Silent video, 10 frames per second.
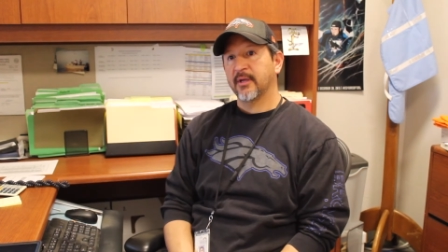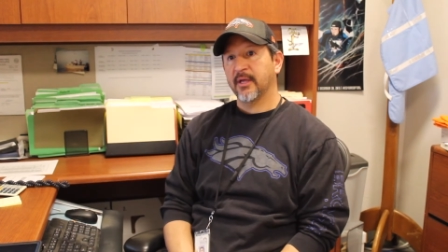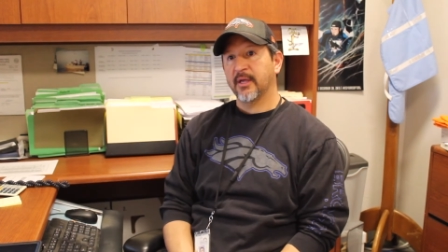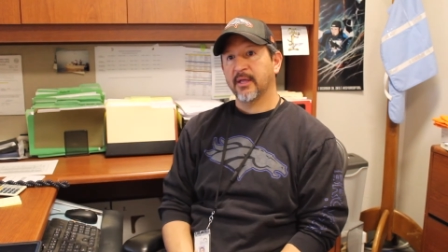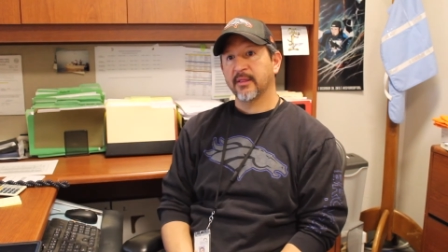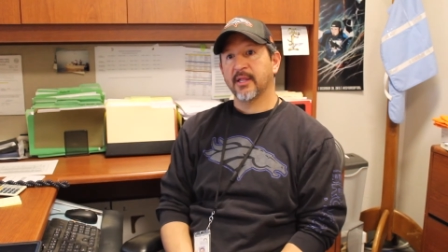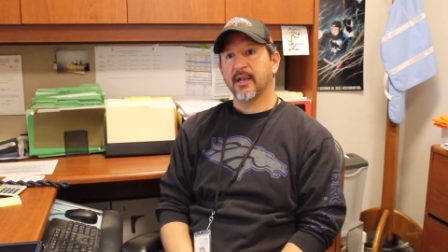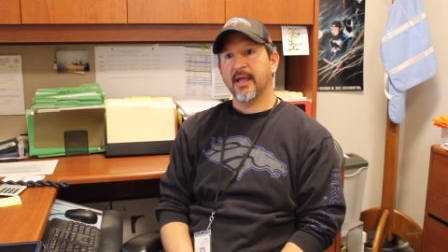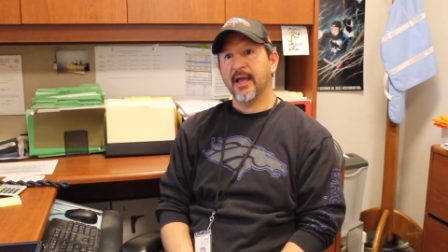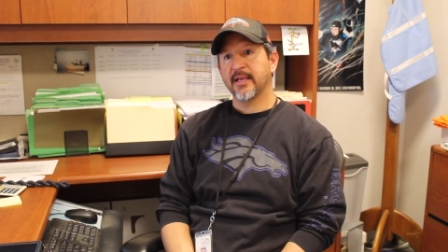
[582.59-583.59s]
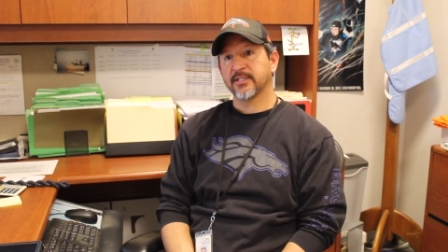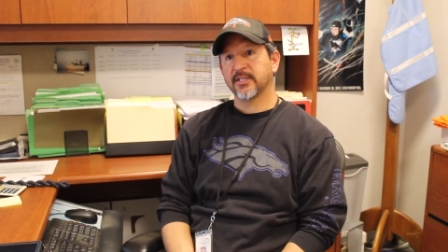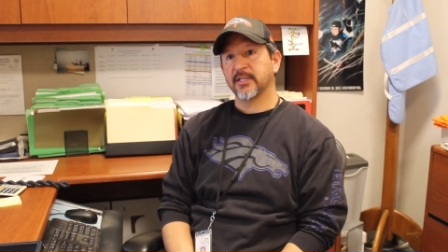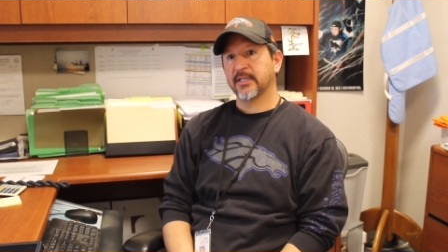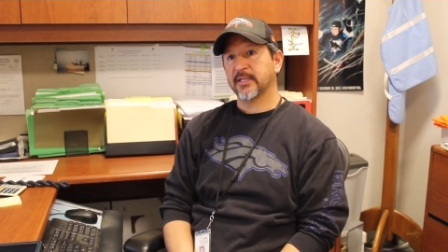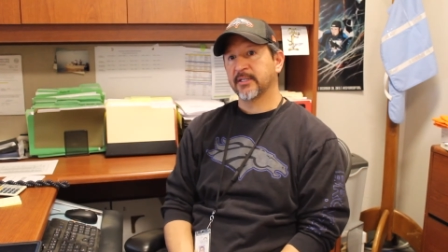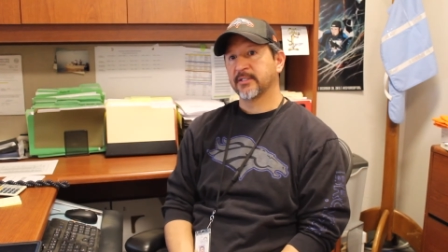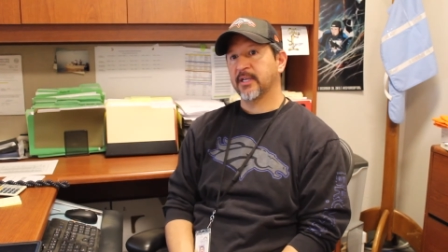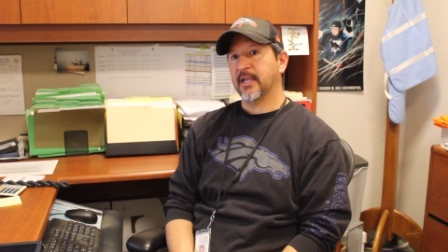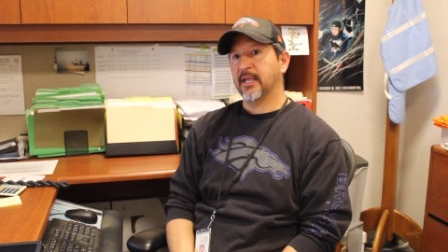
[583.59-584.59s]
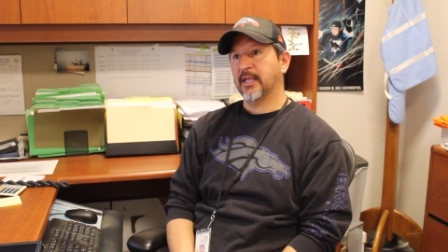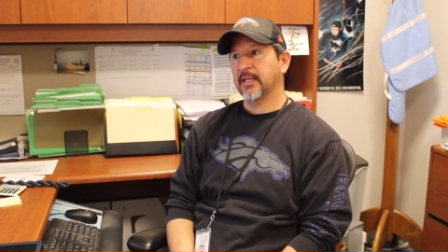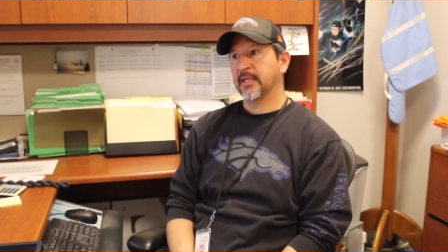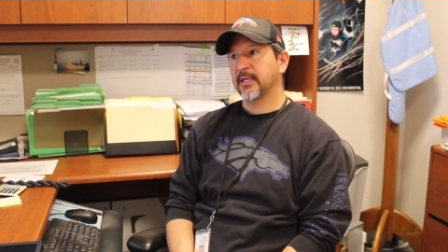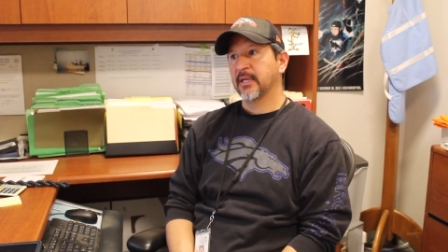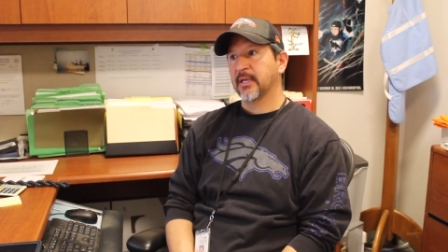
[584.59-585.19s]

And the last is a,